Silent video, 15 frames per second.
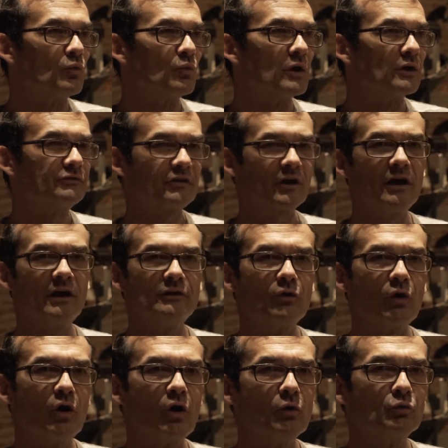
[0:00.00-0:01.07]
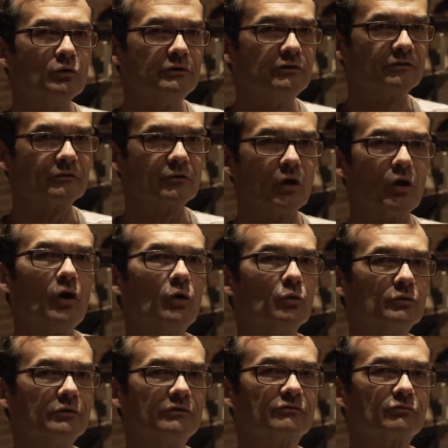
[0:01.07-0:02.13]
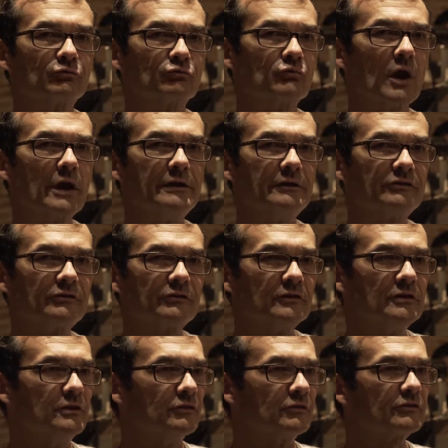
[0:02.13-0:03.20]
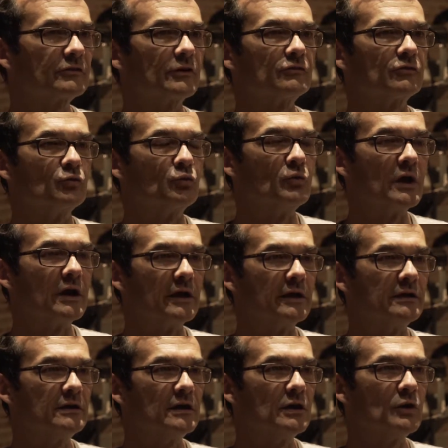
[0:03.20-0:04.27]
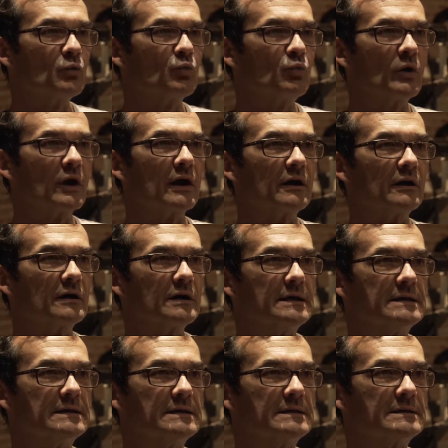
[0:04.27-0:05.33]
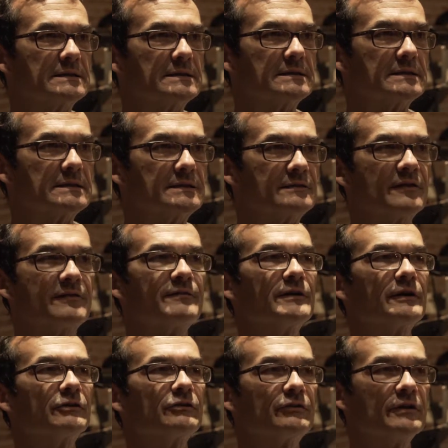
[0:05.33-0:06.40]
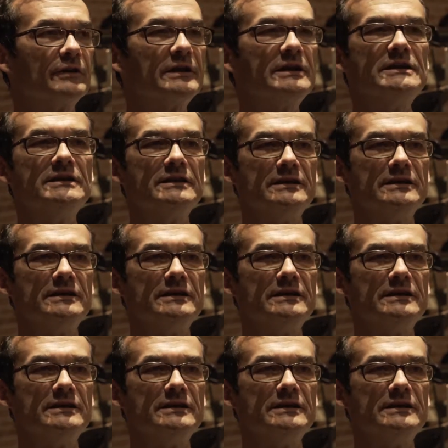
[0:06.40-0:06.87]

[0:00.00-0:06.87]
Well, John always writes in such a way where the things that he